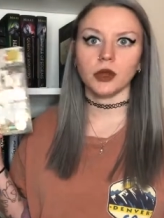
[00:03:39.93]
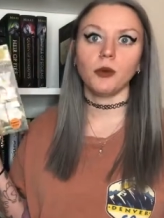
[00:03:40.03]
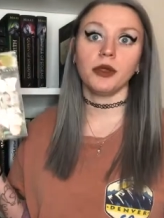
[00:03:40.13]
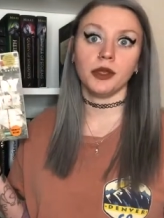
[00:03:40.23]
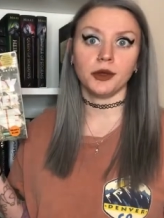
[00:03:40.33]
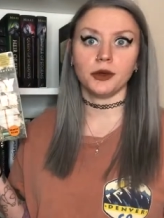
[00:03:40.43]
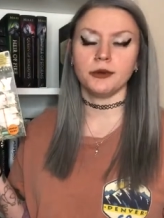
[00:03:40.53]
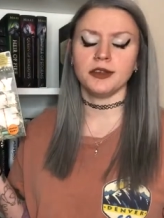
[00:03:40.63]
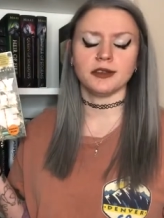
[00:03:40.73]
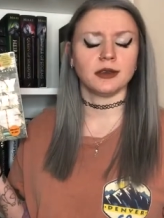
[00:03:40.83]
within good
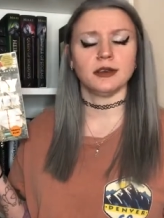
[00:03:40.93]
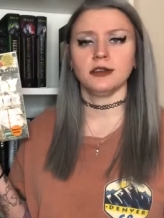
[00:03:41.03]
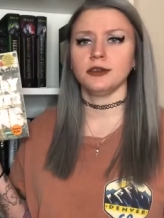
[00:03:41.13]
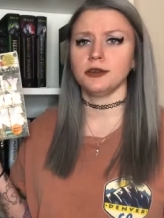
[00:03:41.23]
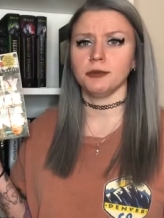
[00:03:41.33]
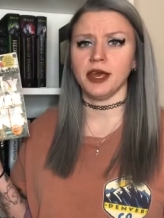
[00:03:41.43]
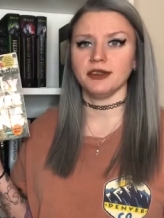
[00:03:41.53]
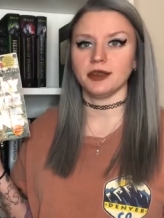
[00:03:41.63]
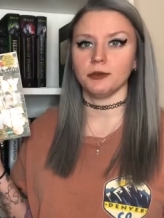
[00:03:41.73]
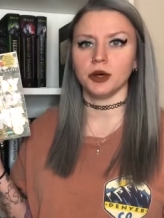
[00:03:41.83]
reason because it's an
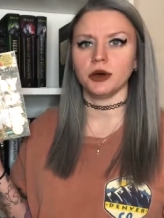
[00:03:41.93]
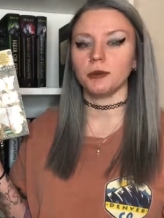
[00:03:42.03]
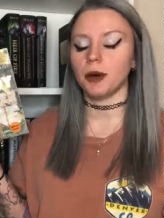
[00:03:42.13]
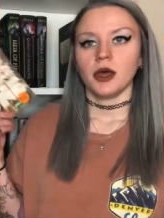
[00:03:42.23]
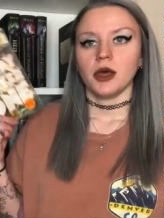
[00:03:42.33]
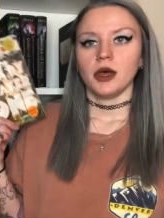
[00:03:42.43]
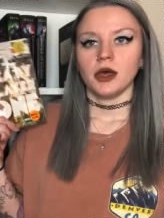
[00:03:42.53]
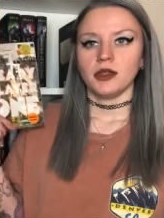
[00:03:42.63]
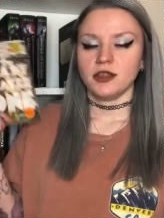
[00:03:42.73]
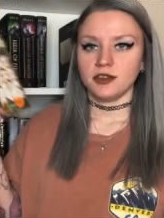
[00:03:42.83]
amazing book.
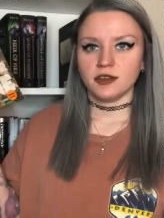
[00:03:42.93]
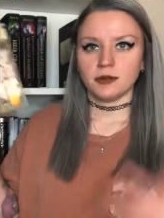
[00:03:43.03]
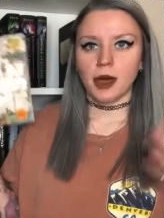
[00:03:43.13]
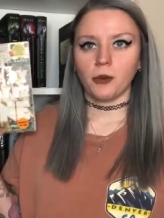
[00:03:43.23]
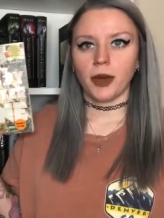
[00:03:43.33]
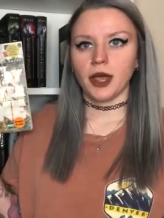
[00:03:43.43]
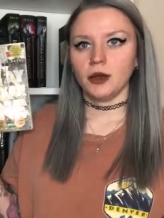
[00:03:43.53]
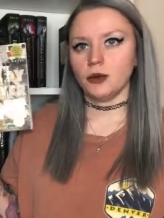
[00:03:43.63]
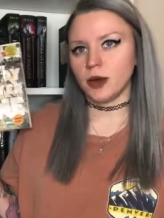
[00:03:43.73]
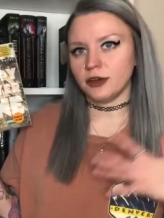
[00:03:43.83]
This is about
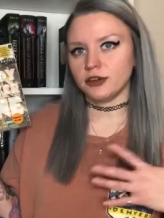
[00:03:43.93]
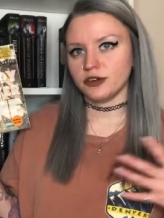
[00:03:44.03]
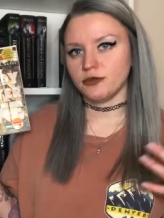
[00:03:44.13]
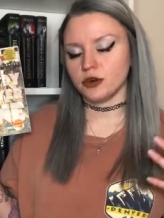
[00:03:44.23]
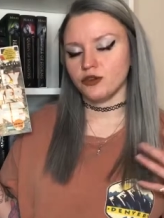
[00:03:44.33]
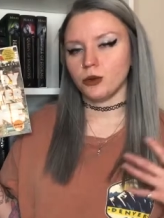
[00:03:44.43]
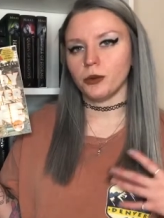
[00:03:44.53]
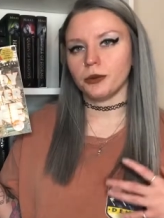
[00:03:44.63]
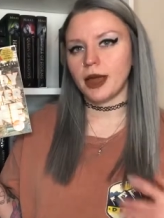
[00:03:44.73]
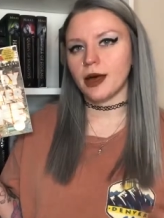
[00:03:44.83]
Wade who enters
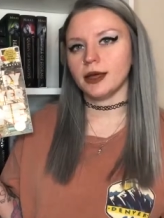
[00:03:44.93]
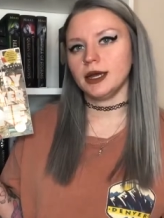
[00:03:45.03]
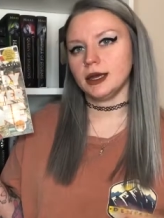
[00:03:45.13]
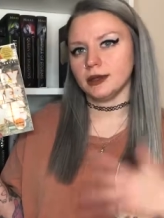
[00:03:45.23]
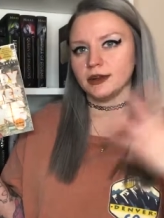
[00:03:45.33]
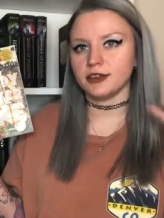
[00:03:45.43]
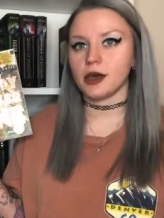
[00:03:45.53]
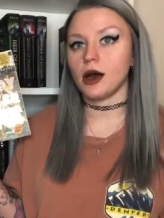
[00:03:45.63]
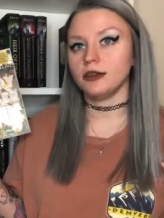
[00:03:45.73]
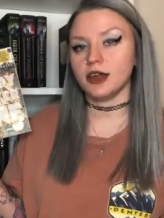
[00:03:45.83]
virtual reality and there's a
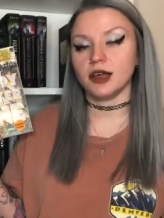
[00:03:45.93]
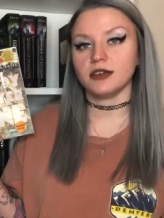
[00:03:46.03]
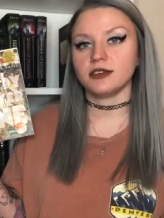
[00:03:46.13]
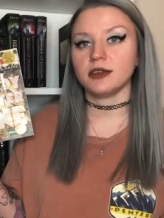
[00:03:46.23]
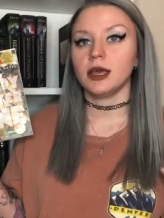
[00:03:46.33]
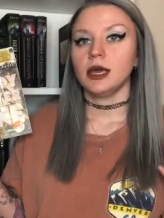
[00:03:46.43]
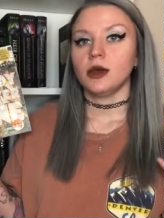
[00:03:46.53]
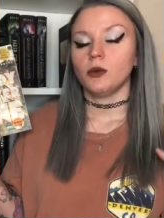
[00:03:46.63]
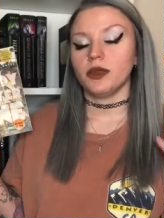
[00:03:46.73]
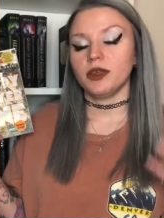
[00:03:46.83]
contest
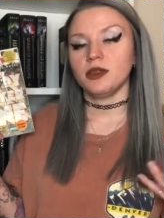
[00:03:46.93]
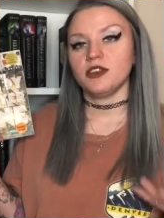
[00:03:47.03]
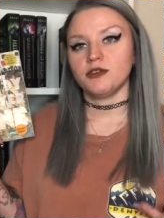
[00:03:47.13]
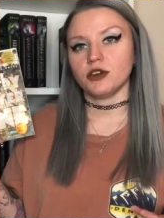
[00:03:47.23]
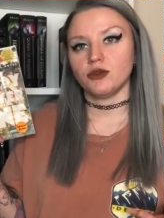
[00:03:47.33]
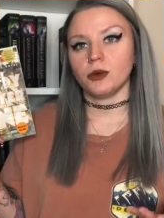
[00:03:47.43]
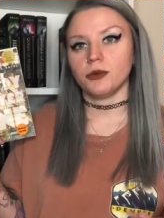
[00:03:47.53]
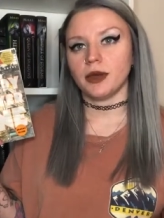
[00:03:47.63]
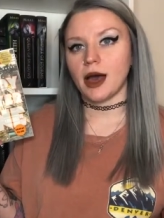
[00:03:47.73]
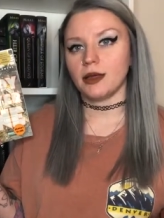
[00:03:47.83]
within this virtual
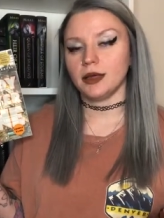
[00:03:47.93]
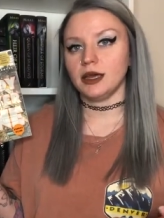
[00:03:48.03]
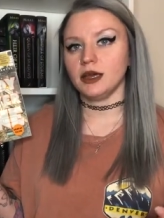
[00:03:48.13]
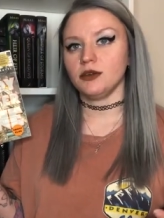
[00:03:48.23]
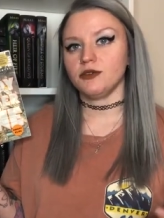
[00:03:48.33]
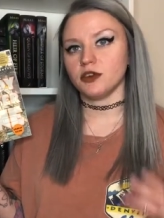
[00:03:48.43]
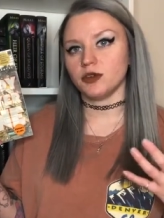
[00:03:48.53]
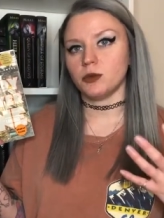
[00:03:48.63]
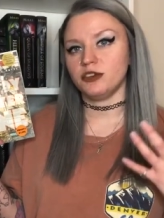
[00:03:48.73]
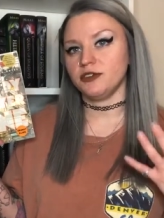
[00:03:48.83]
reality for
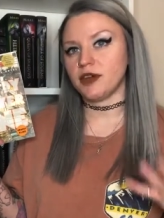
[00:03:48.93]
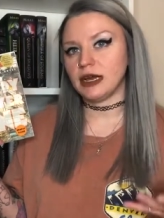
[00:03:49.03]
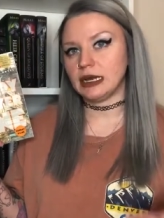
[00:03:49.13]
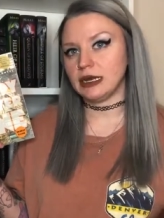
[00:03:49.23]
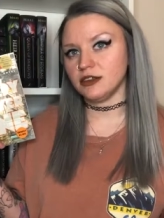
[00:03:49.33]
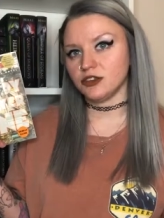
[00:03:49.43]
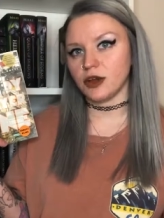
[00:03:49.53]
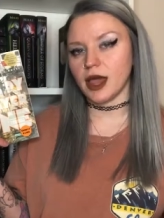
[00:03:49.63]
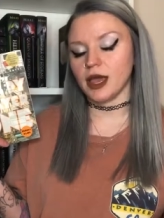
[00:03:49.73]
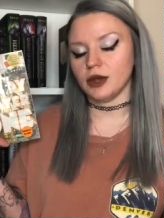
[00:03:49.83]
someone to find an
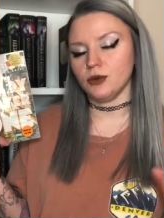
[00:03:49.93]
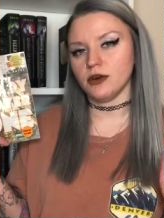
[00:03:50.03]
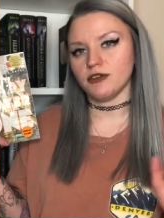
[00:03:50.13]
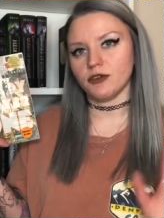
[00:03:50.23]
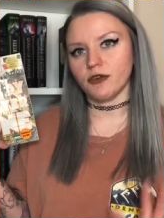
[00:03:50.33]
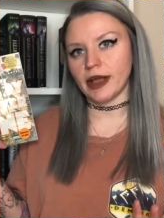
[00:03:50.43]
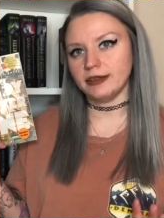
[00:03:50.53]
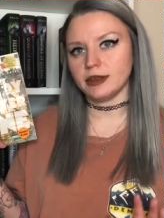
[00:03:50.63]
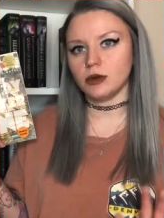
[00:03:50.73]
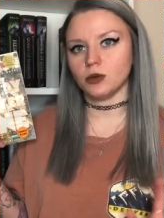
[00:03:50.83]
Easter egg and whoever
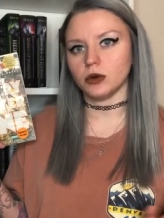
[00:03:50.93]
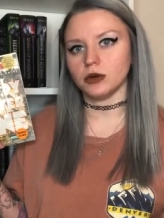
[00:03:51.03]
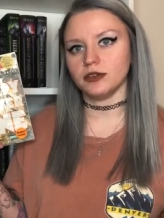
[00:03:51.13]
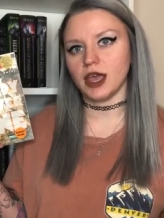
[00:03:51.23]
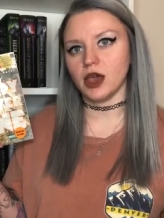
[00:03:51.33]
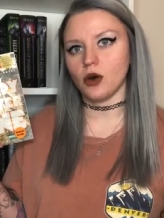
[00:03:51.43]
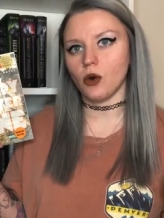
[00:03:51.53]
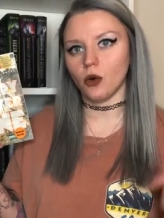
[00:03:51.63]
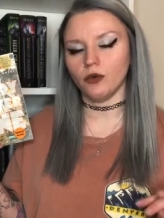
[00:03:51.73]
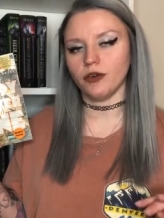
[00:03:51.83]
finds it will take
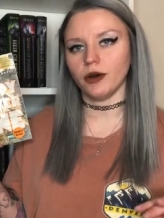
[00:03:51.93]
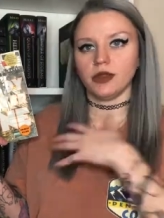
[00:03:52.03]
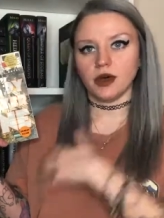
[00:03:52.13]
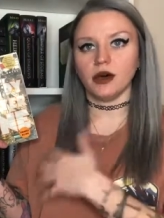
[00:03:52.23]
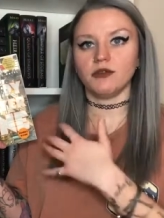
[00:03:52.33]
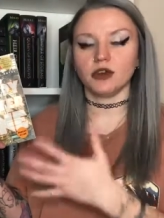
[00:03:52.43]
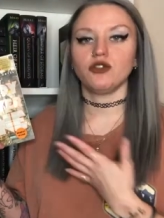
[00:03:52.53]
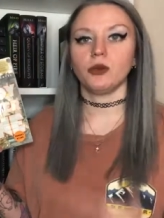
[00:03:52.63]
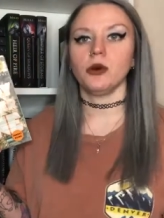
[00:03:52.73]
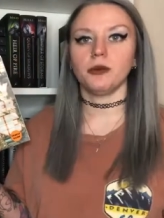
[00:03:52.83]
over the
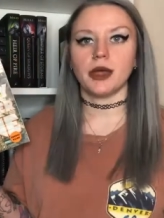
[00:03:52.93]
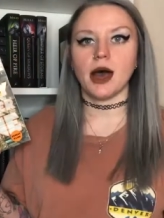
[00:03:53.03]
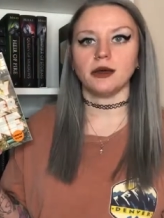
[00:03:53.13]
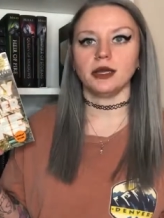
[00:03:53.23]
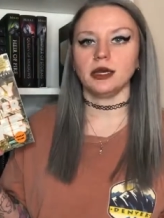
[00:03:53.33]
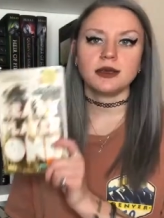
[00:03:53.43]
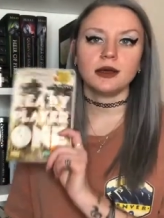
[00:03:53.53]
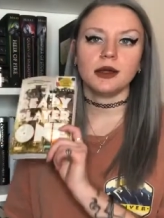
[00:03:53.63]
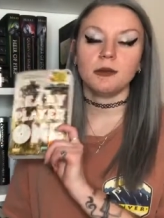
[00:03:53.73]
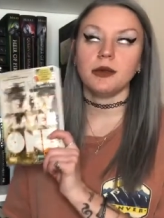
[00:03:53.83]
virtual reality.
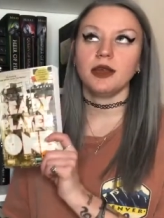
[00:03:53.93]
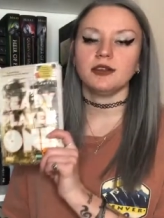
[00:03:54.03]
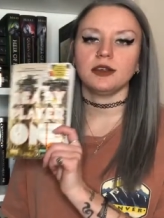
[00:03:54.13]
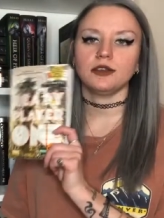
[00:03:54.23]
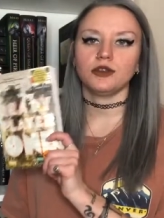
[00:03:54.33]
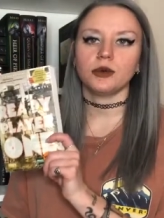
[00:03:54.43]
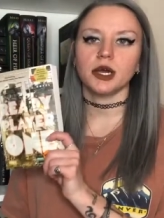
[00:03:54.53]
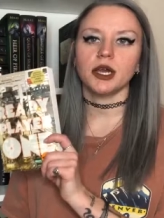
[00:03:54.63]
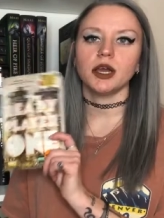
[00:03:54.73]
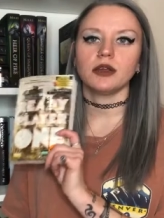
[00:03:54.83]
An amazing
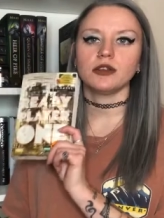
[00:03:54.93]
story.